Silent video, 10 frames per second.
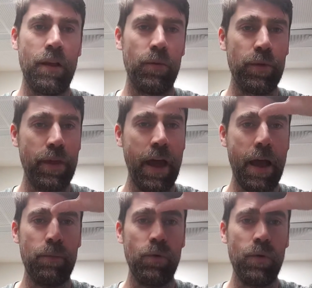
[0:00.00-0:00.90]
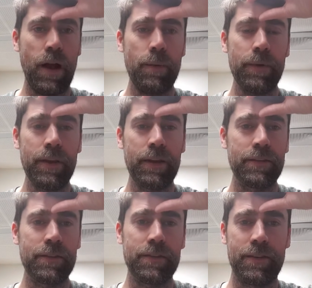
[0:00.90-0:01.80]
with the apple up
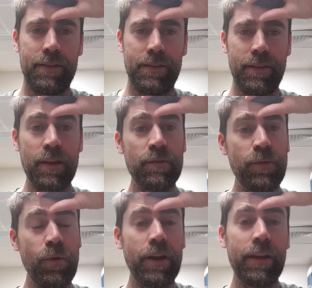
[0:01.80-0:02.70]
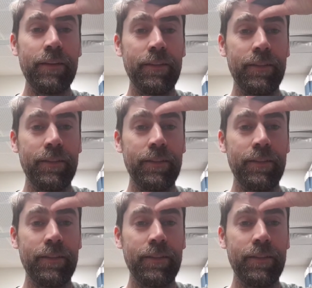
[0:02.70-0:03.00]
against their forehead,